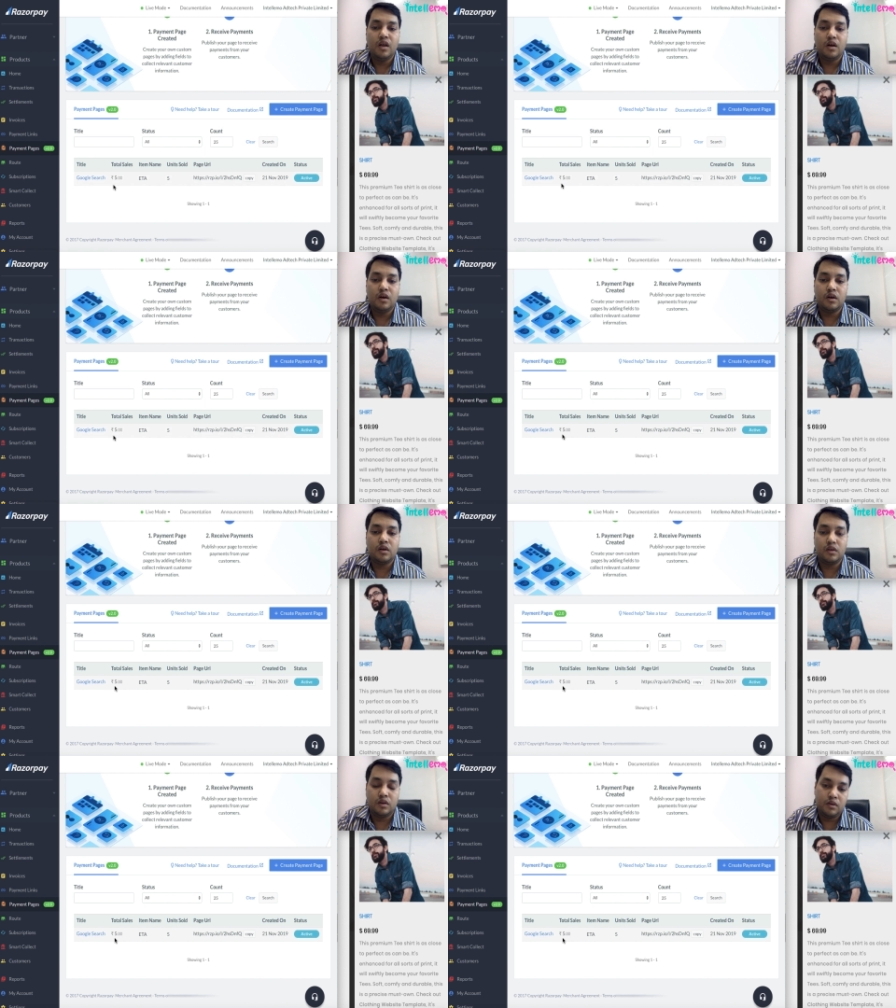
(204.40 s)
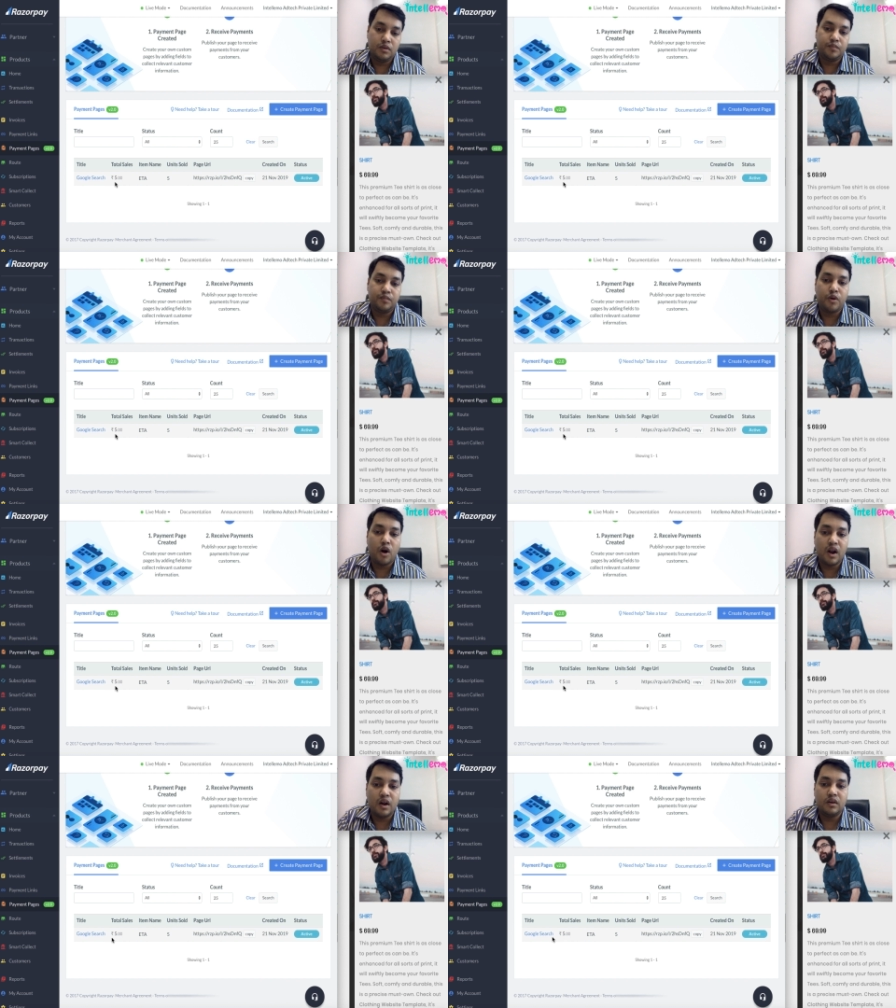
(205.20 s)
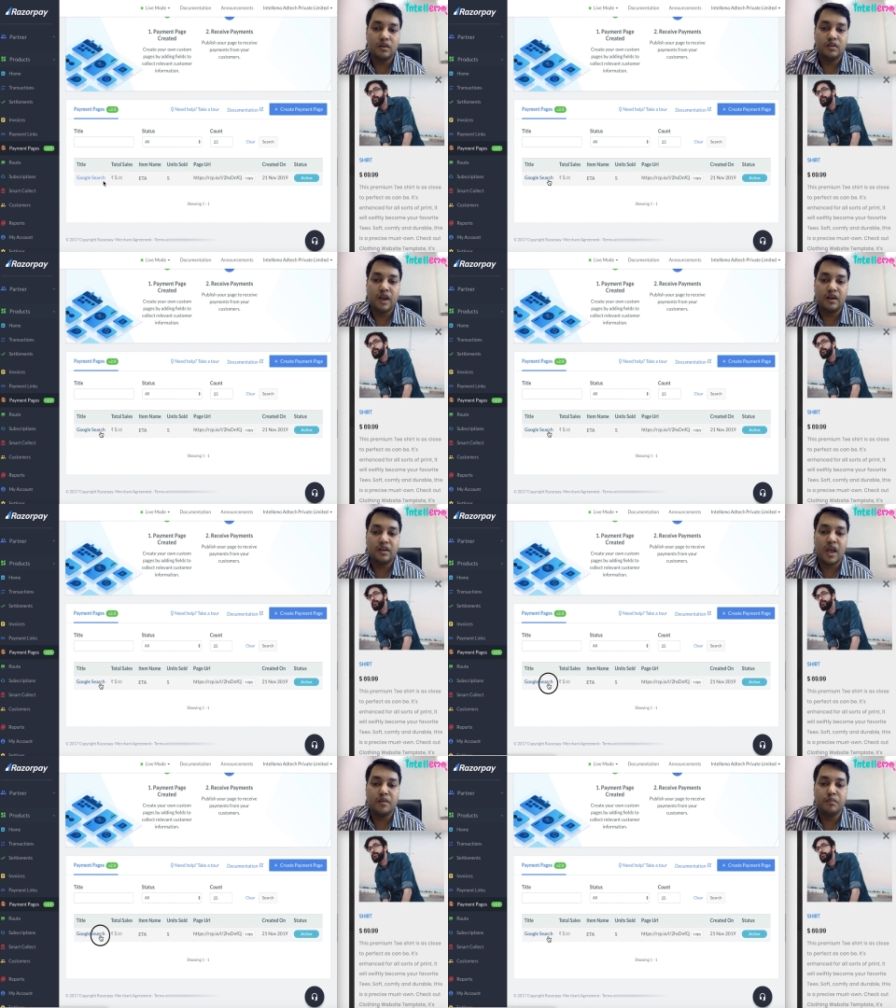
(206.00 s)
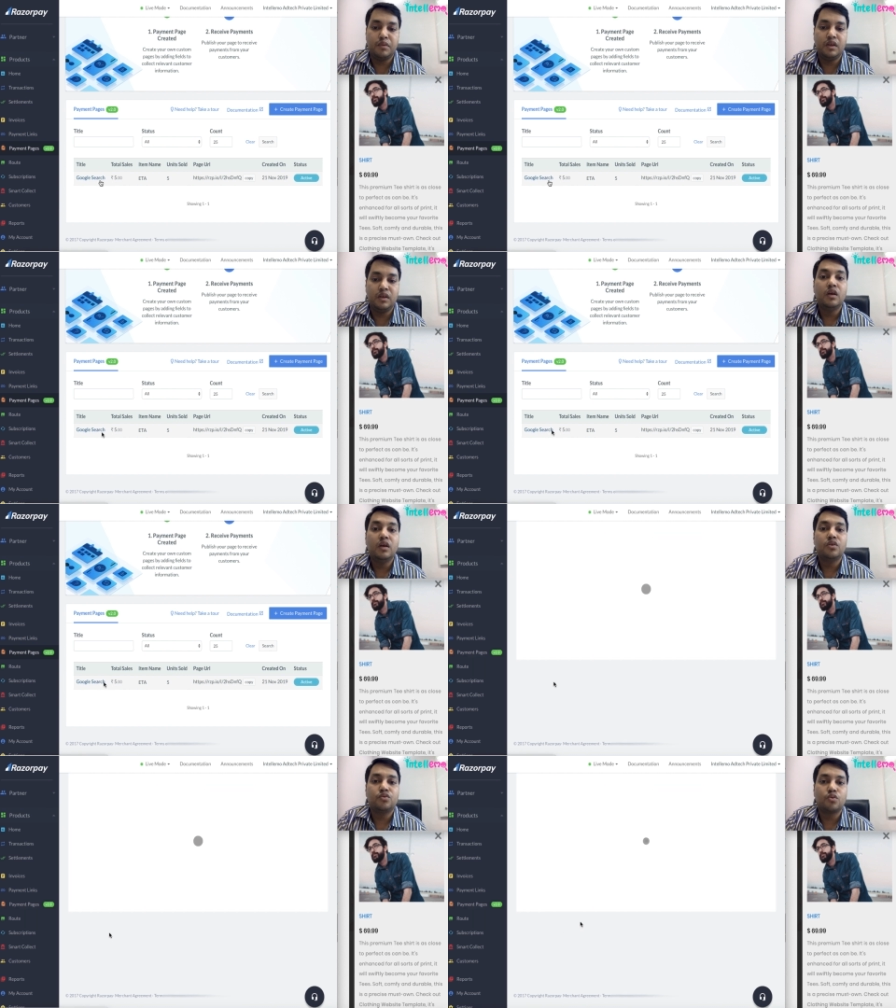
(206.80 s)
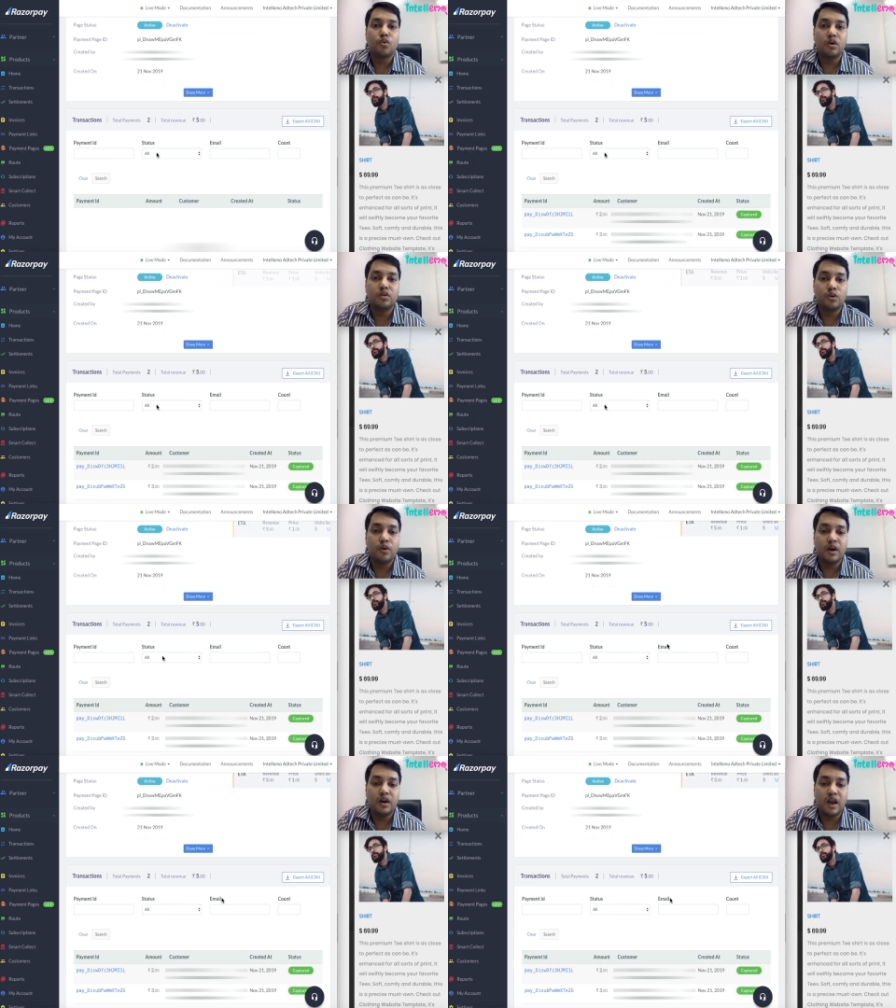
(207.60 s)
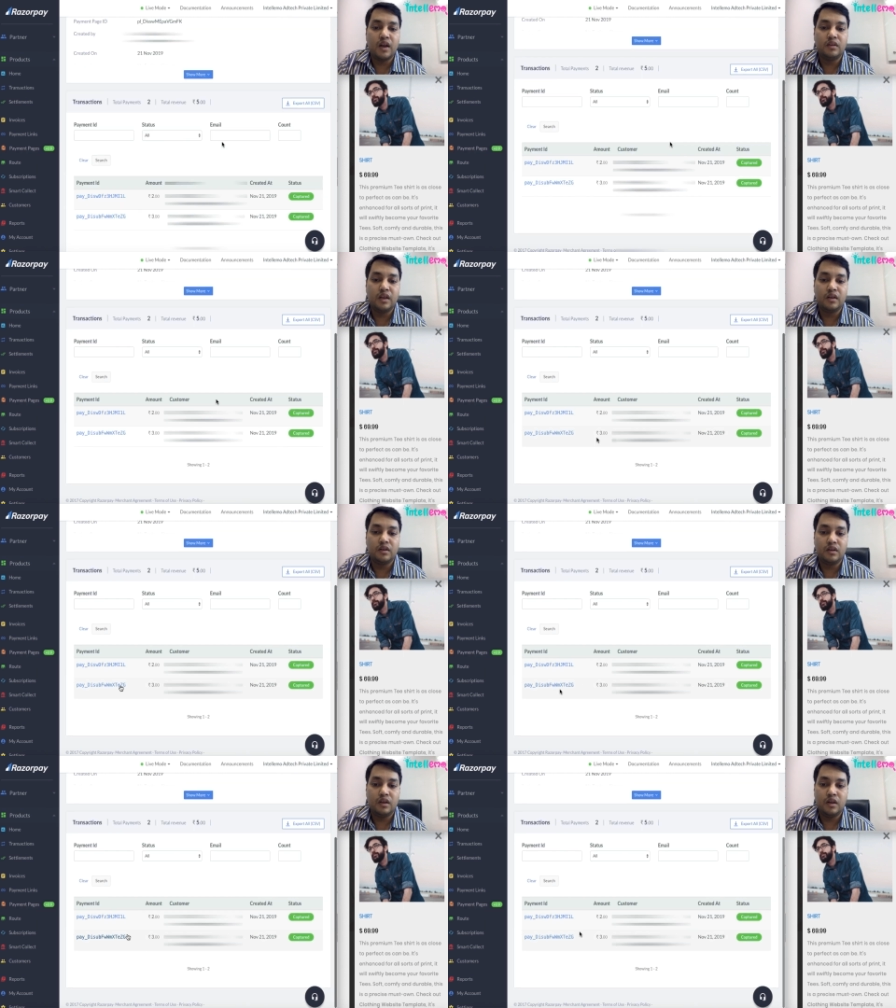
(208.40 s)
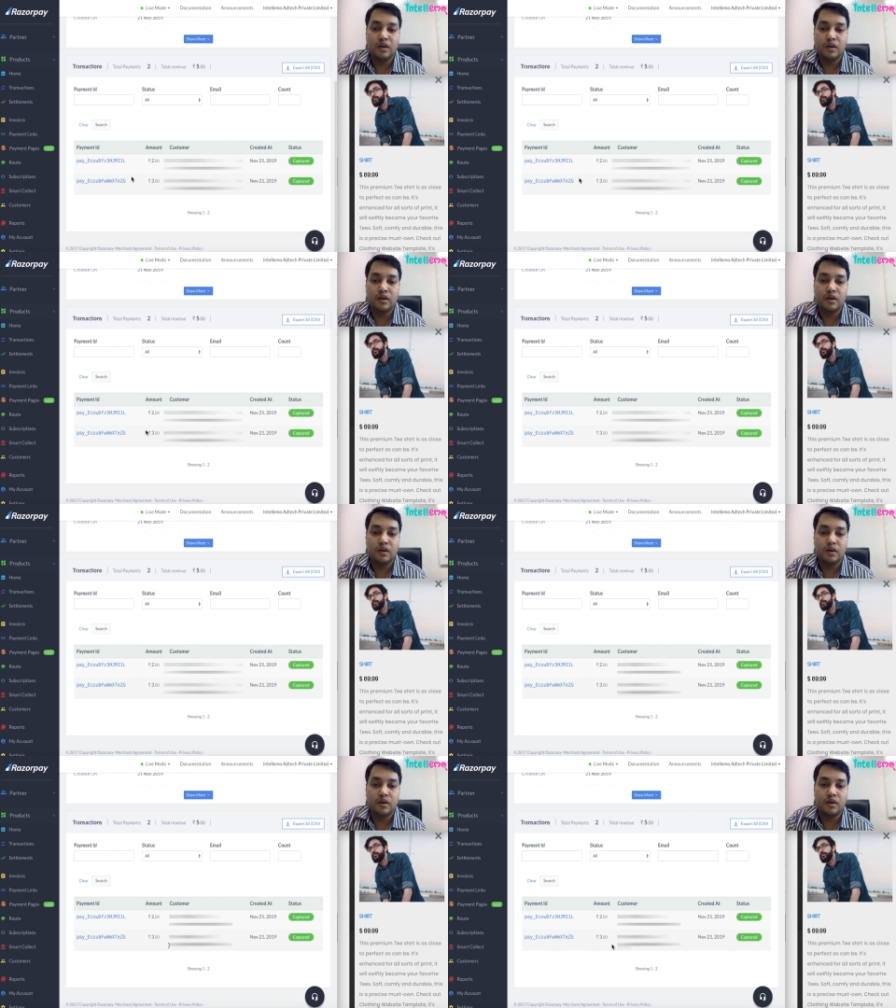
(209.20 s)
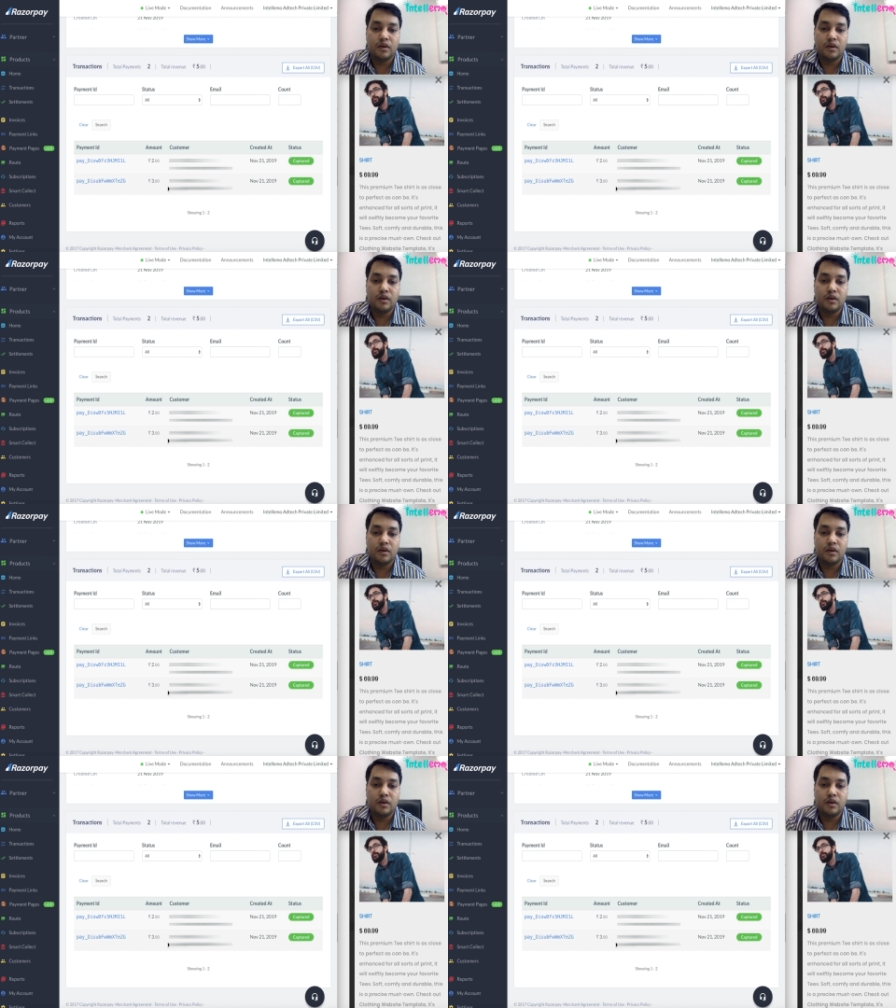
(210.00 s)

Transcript: um, product that can be sold through it and then uh,